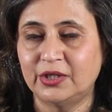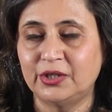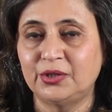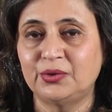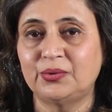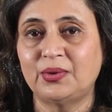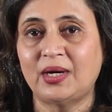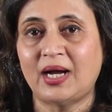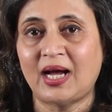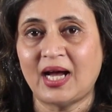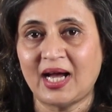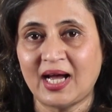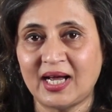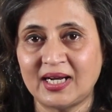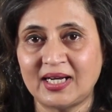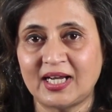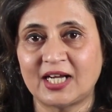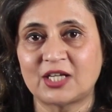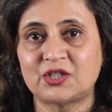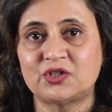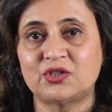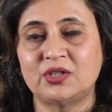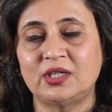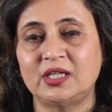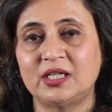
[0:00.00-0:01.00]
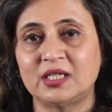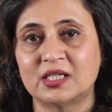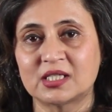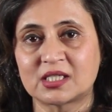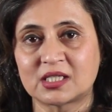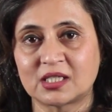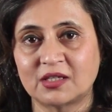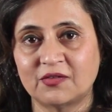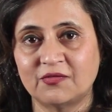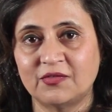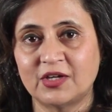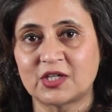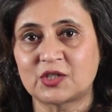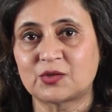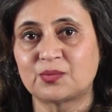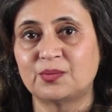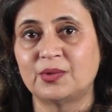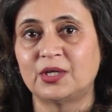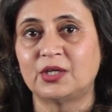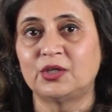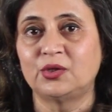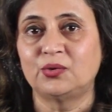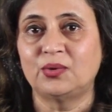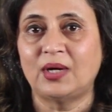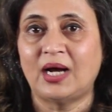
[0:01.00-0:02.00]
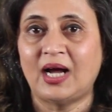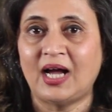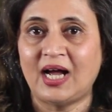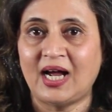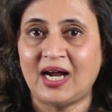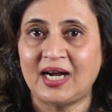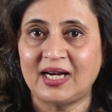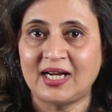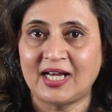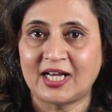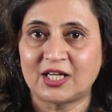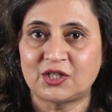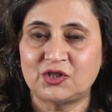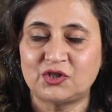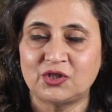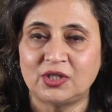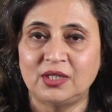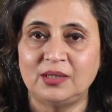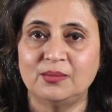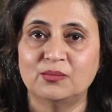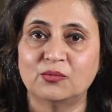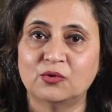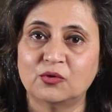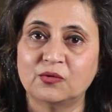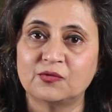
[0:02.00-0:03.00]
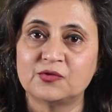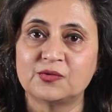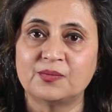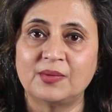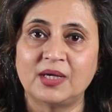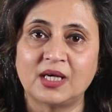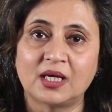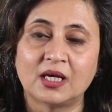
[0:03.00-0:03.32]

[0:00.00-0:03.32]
You had actually disinvestment, you had actually moves